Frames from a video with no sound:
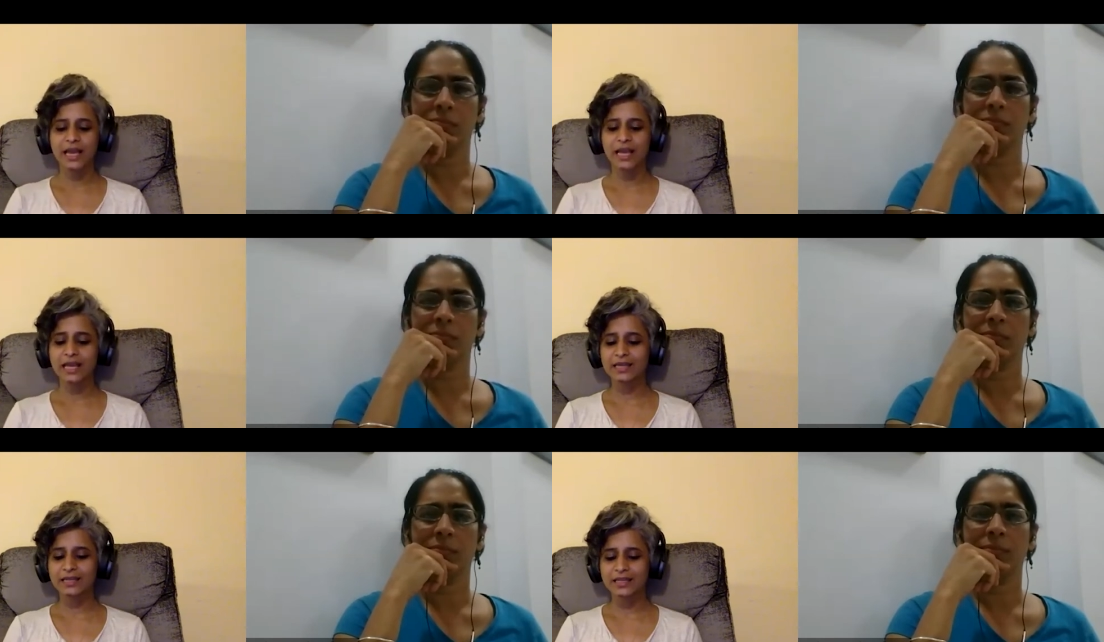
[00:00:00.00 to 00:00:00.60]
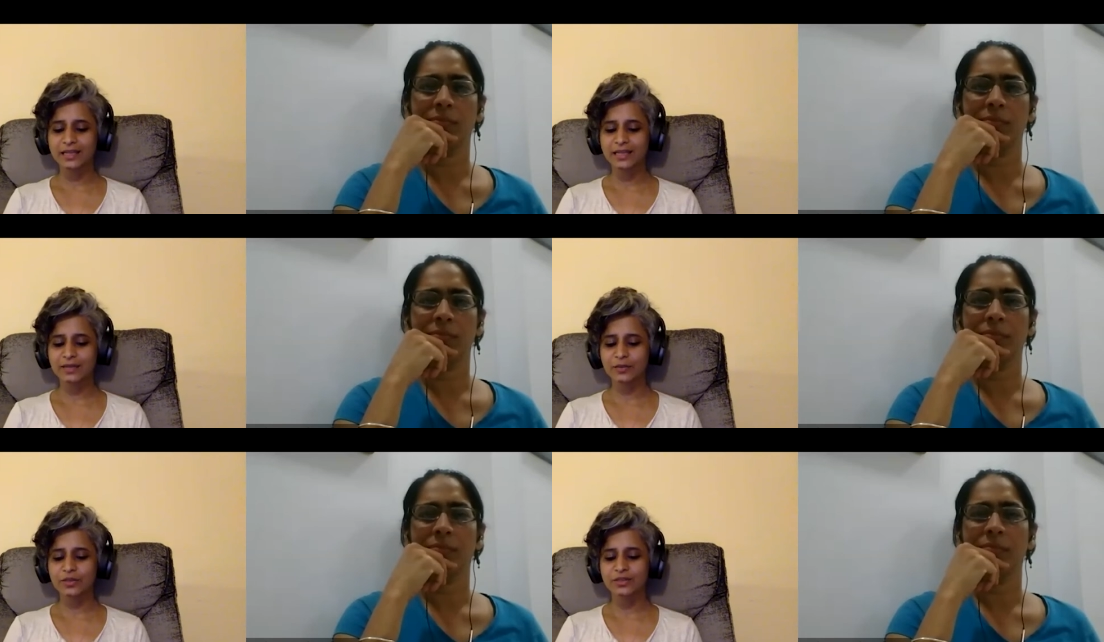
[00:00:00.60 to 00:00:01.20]
Speaker 1: And
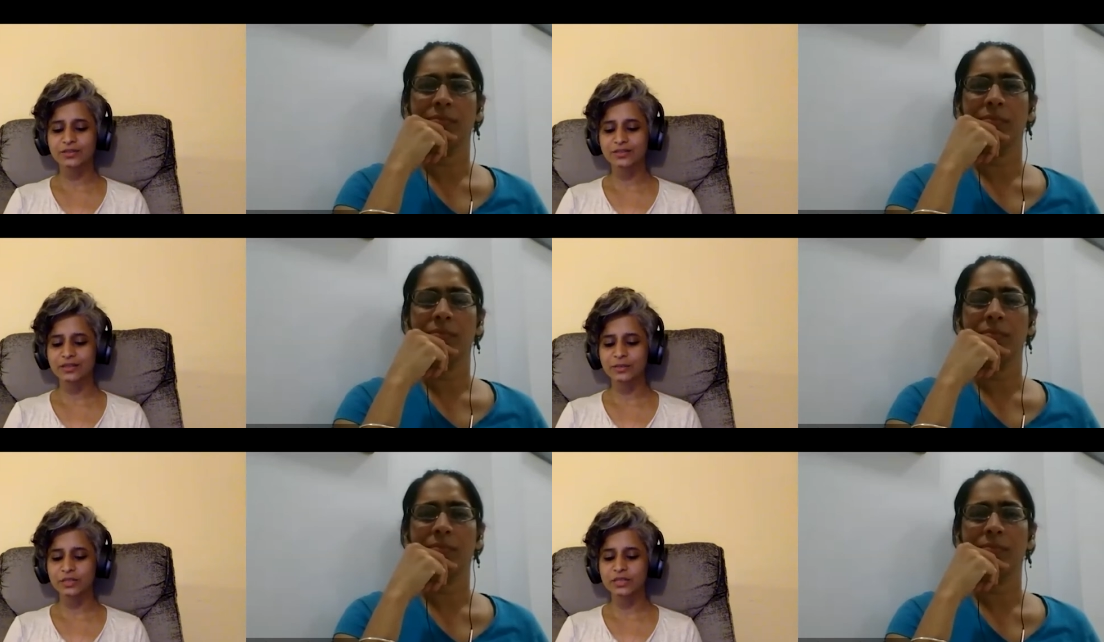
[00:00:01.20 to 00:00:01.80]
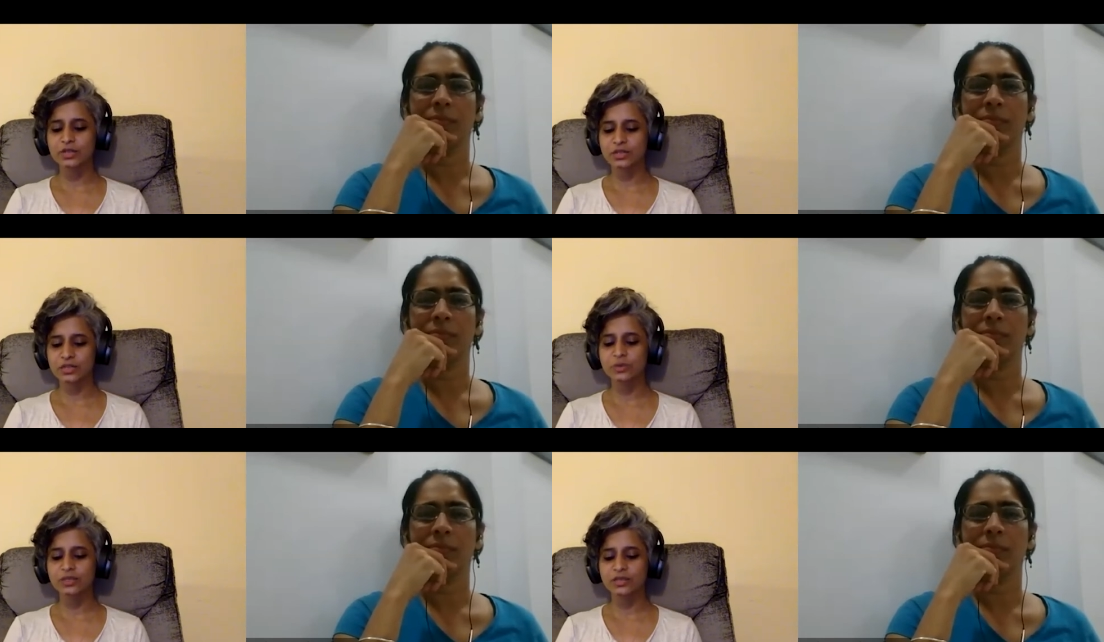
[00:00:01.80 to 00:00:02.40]
it was an
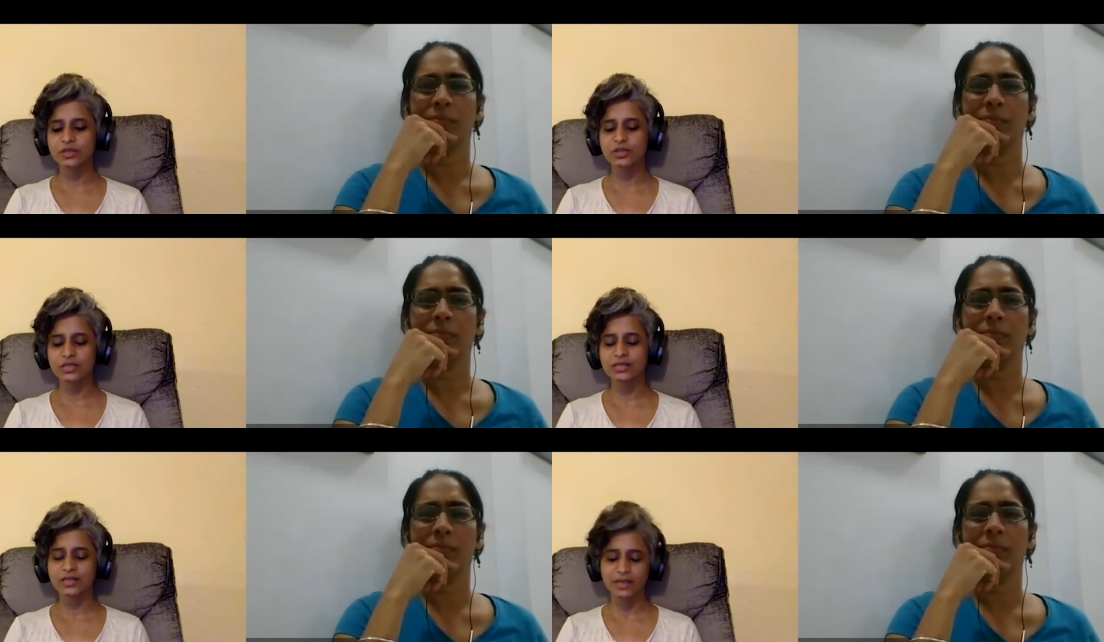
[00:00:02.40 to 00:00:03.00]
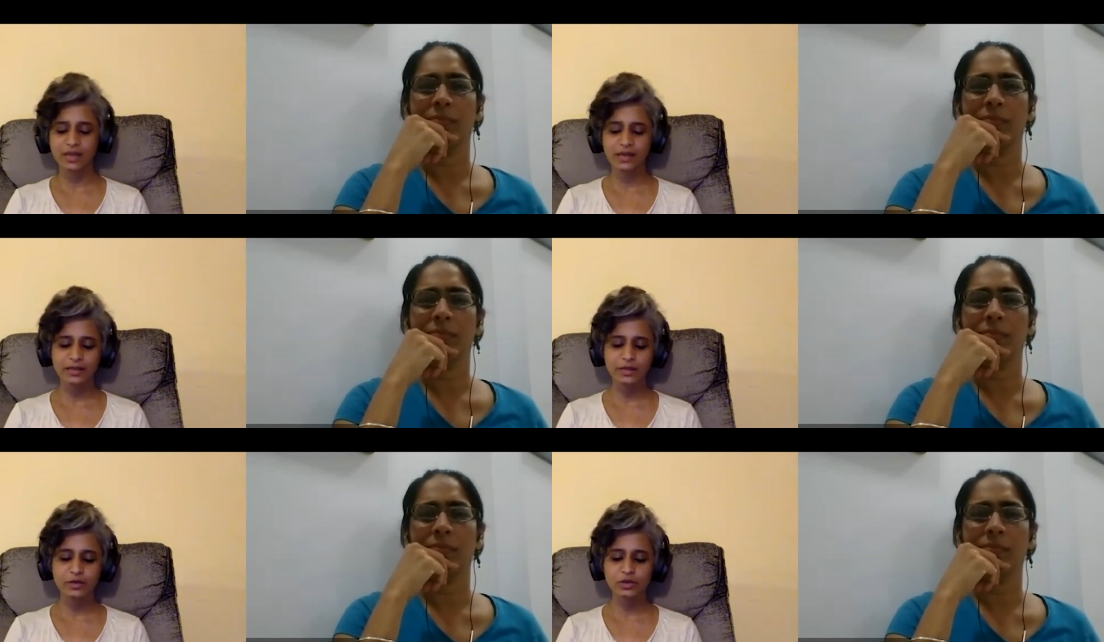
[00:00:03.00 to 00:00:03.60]
interesting study. I'll
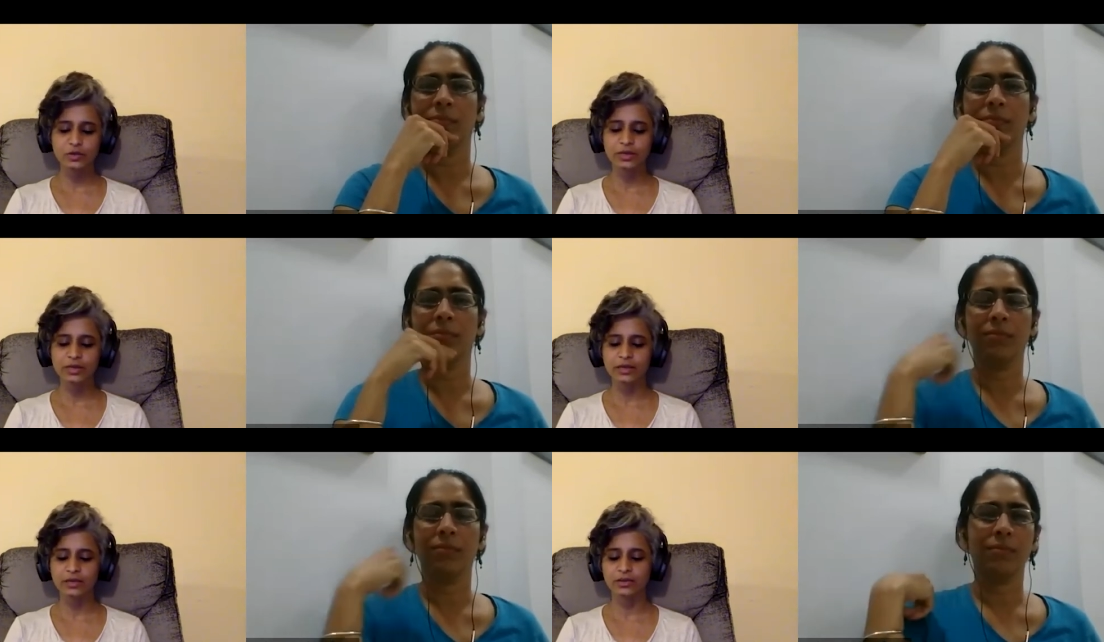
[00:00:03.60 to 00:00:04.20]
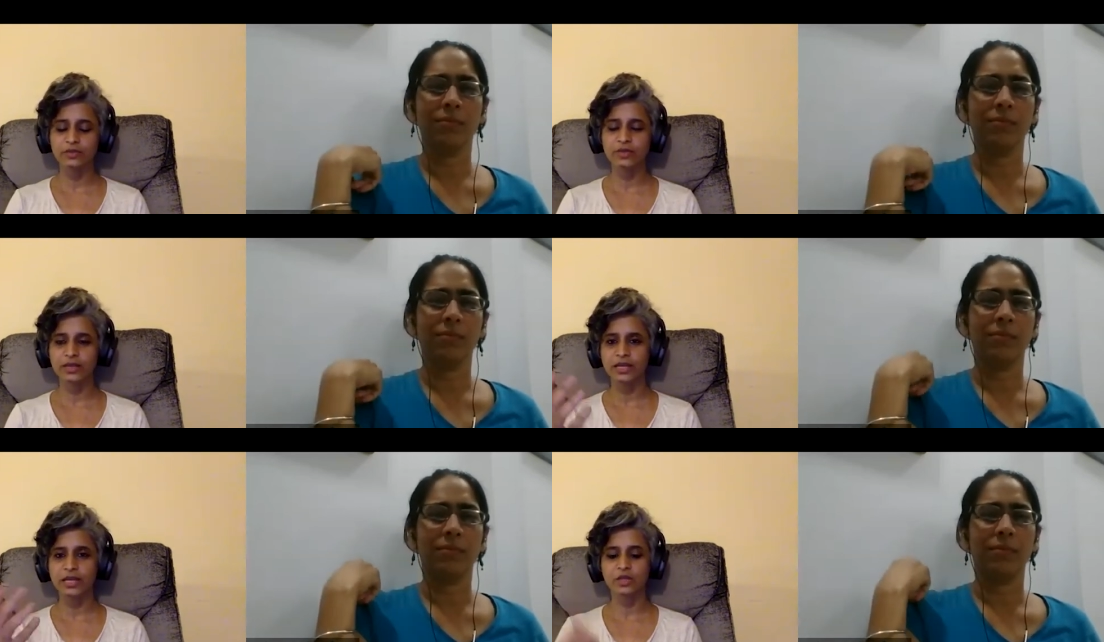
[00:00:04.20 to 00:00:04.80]
link you to it if I
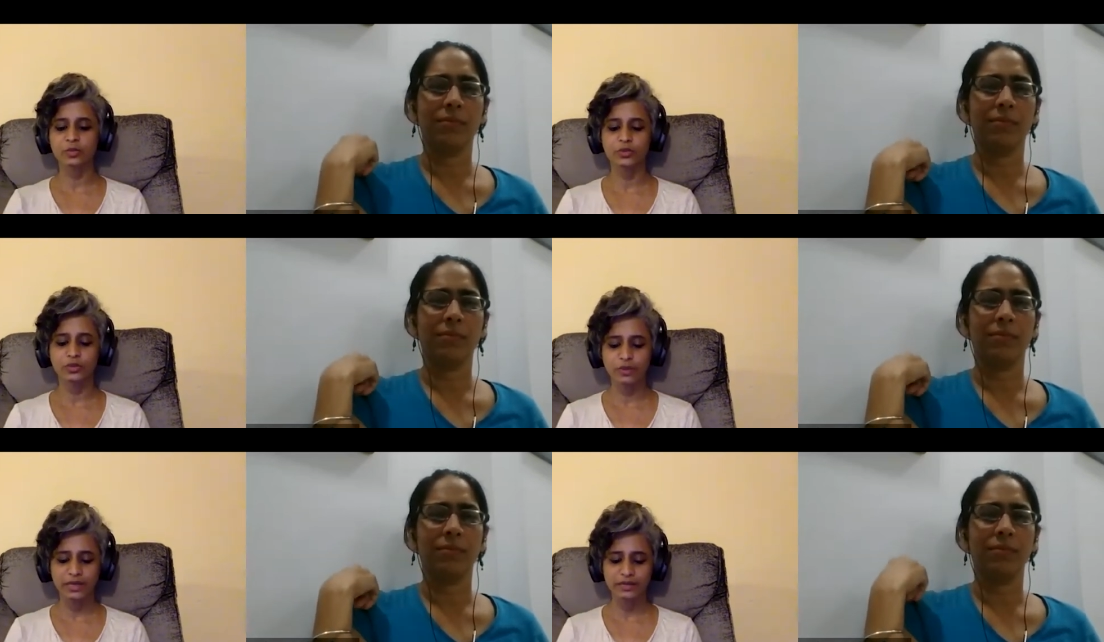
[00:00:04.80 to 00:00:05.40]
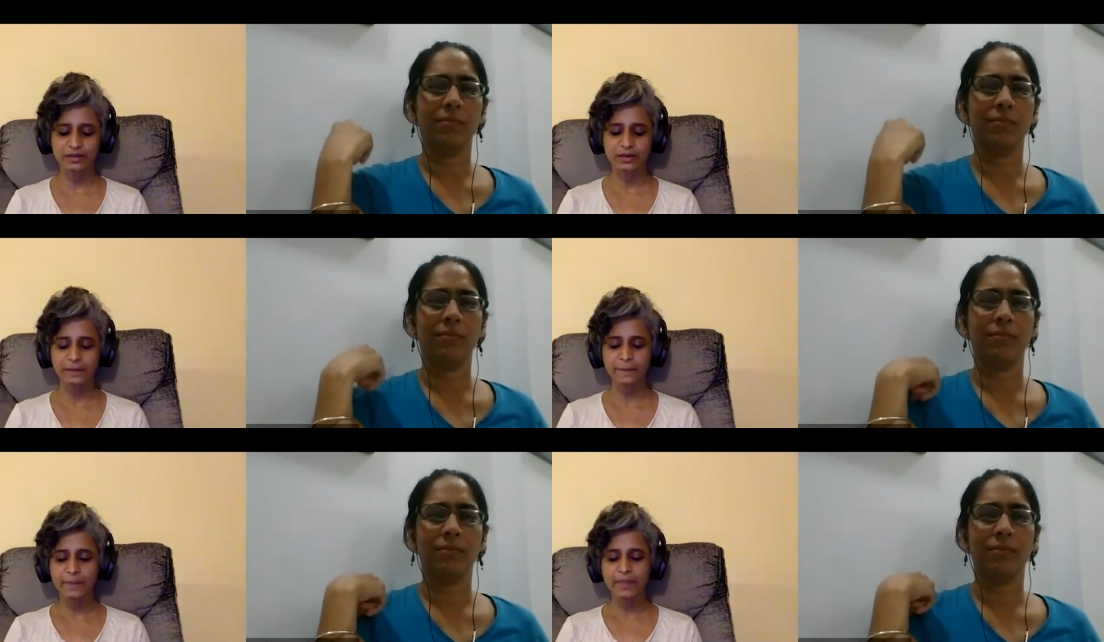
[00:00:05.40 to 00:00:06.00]
can catch up with you later.